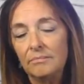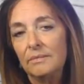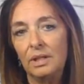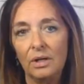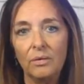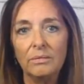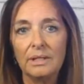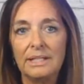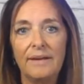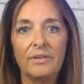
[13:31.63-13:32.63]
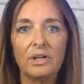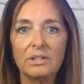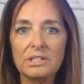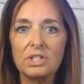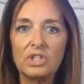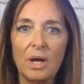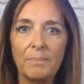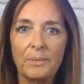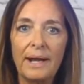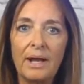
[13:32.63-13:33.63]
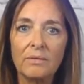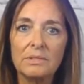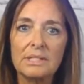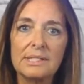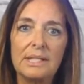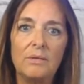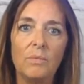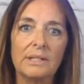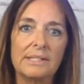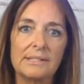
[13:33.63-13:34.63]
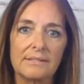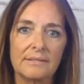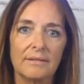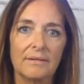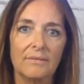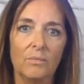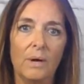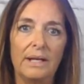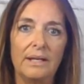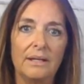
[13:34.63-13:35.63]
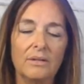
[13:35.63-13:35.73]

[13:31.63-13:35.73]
it never hurts to shop around to see what